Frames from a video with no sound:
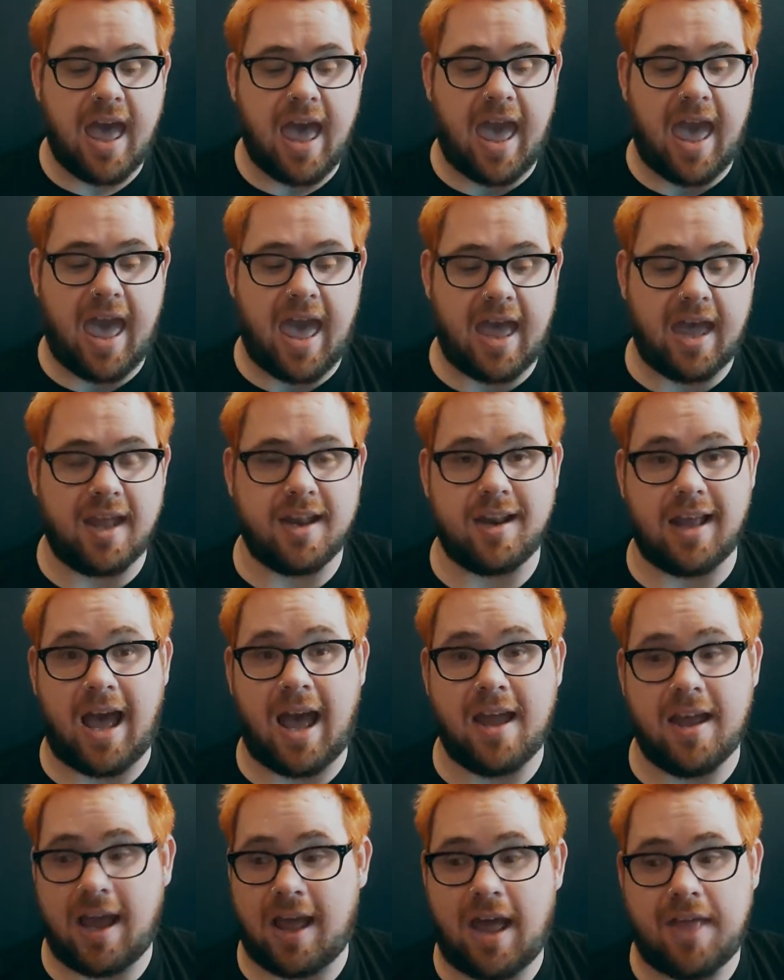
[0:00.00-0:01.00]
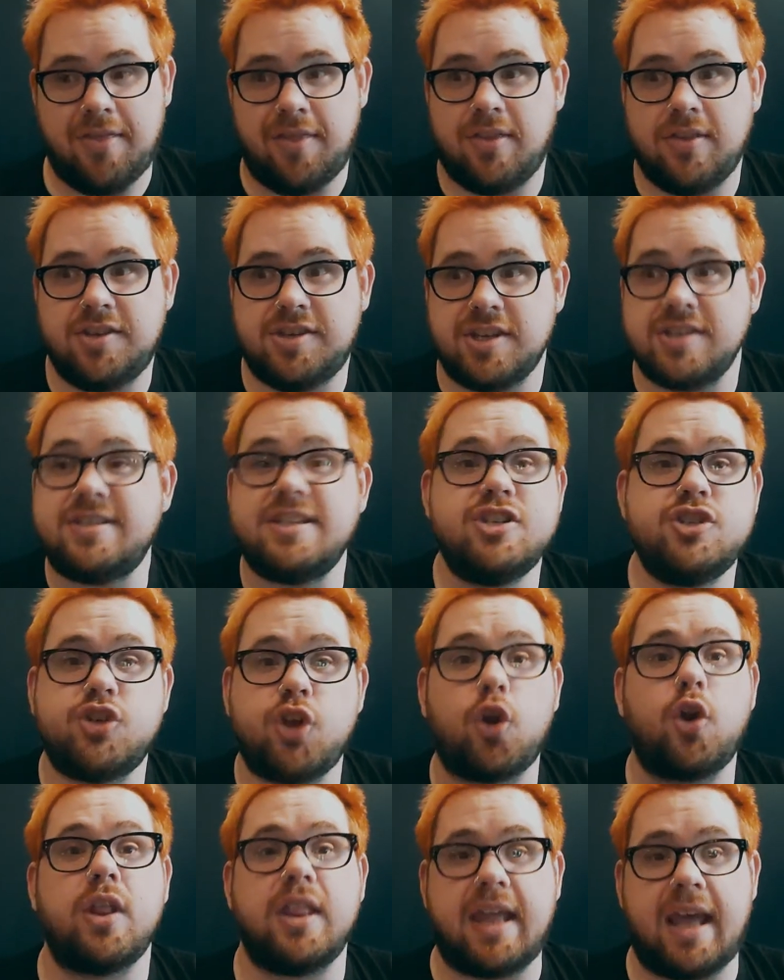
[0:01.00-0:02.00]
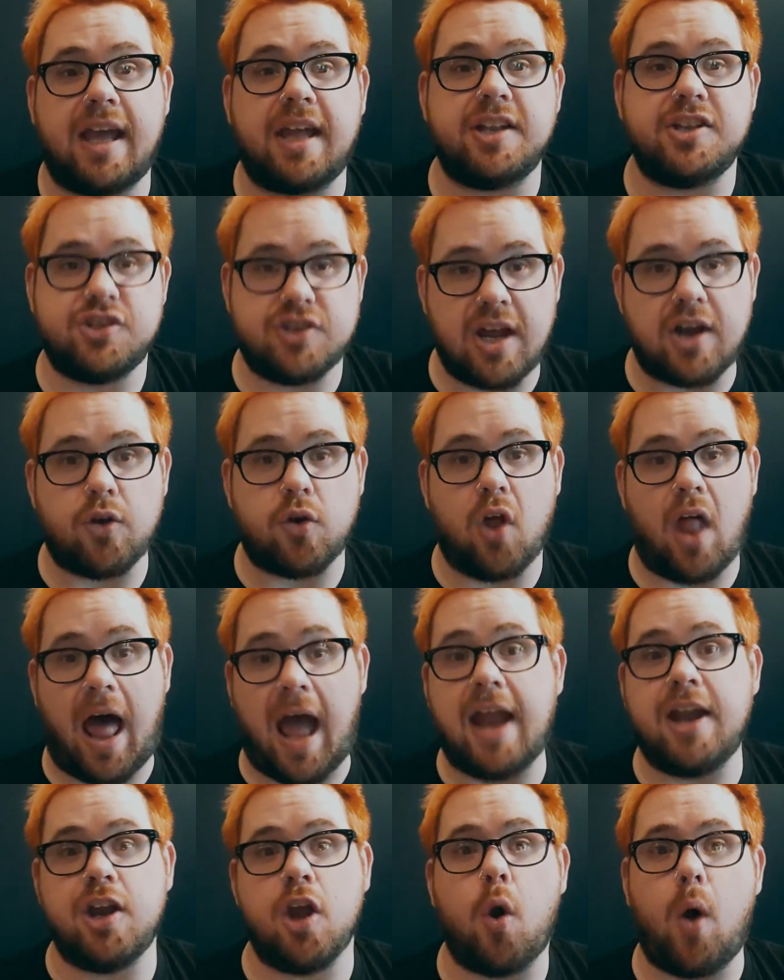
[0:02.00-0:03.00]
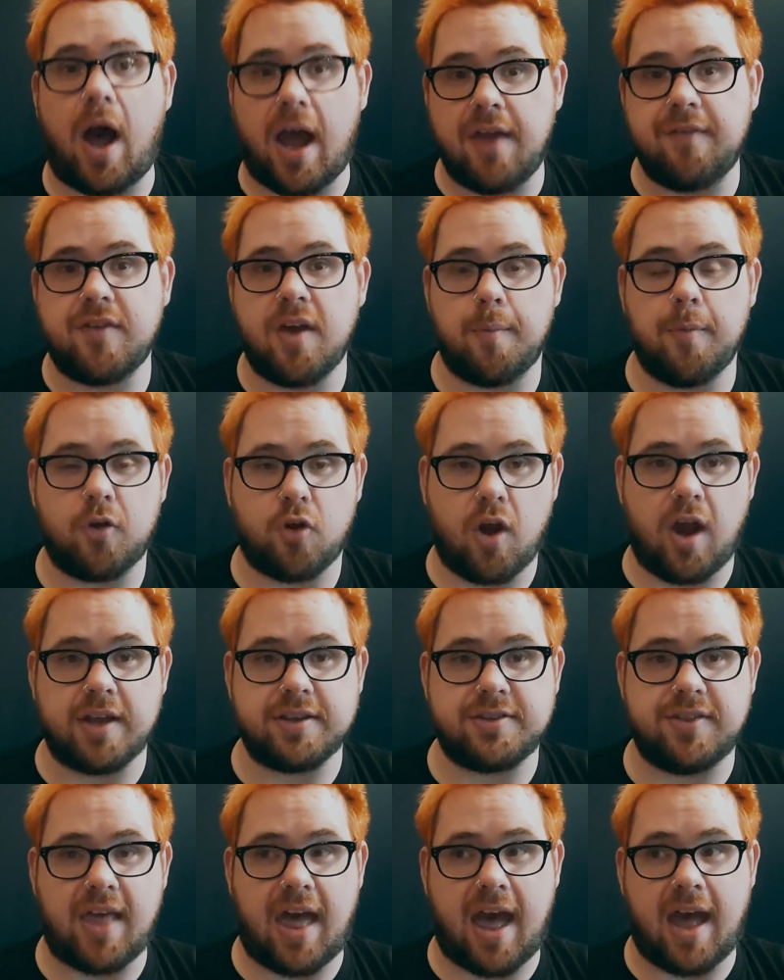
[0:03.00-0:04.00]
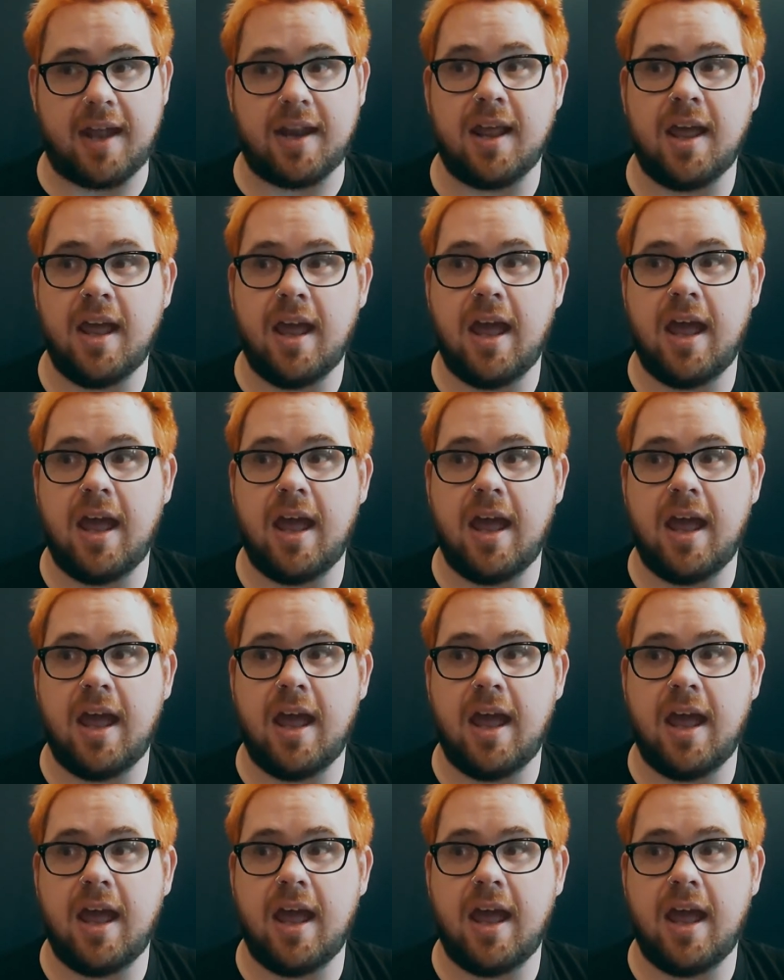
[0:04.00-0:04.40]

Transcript: And I, I just in journaling in general, I know I've come across that.